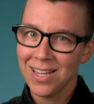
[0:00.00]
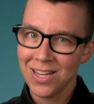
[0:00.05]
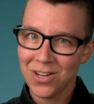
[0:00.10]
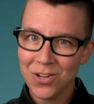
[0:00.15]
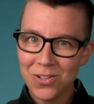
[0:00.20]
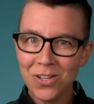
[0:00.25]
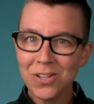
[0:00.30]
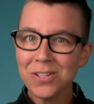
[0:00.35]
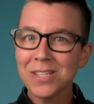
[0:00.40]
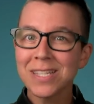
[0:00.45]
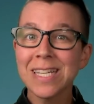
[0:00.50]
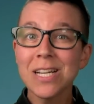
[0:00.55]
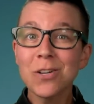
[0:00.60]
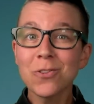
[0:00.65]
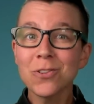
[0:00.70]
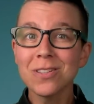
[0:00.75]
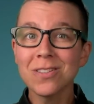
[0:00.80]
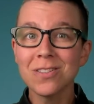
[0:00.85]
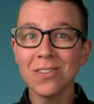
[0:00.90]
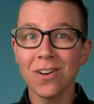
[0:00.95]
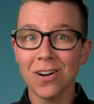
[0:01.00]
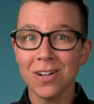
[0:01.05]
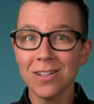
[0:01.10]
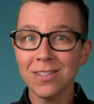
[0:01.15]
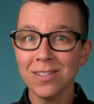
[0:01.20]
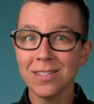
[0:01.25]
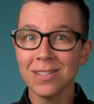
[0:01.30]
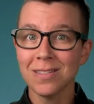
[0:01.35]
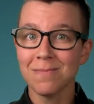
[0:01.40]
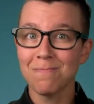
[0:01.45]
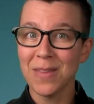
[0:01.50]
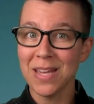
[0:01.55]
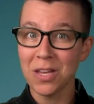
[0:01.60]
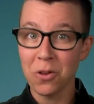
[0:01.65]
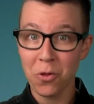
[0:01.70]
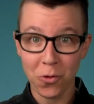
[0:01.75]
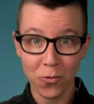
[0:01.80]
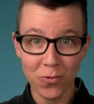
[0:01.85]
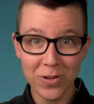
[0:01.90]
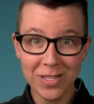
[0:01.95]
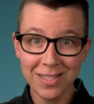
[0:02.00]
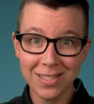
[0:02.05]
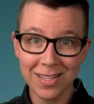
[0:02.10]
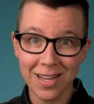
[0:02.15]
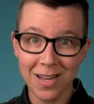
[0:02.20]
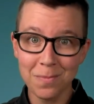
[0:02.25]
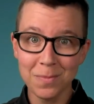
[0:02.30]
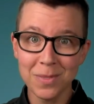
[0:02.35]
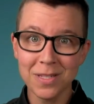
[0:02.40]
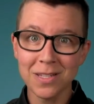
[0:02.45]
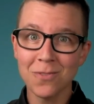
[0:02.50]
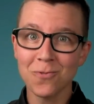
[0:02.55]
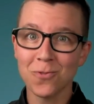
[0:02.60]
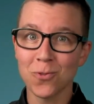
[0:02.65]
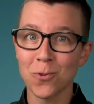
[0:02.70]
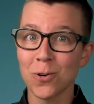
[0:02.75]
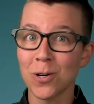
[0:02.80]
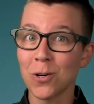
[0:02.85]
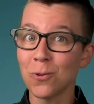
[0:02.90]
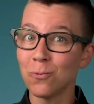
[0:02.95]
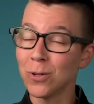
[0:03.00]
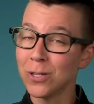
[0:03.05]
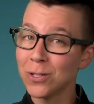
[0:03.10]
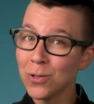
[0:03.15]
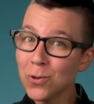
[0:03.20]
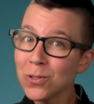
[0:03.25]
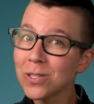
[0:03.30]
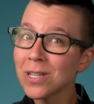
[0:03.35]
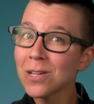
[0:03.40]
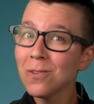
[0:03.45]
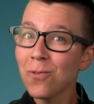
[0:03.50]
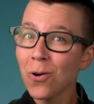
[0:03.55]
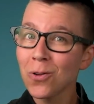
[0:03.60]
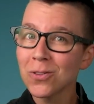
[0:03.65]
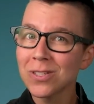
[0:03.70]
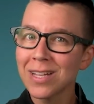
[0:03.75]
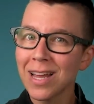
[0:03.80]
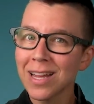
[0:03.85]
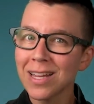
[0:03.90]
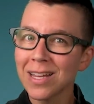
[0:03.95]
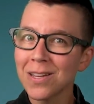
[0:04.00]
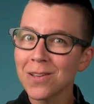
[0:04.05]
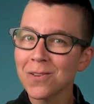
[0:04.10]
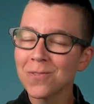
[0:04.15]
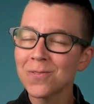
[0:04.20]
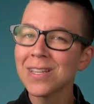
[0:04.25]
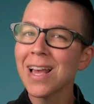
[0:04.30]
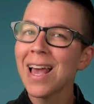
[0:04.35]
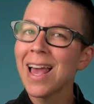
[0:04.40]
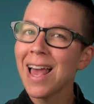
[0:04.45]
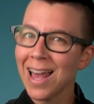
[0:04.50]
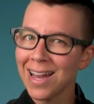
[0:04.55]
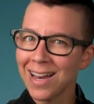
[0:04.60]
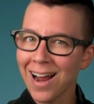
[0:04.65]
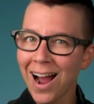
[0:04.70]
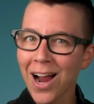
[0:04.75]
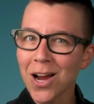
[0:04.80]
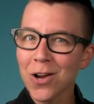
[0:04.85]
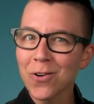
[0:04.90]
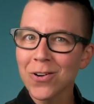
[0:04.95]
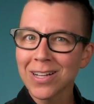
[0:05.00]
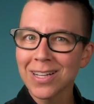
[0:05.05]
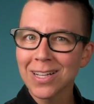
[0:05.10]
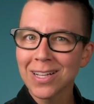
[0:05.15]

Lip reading: Here's our secret sauce in 3 steps for reducing false negatives and hiring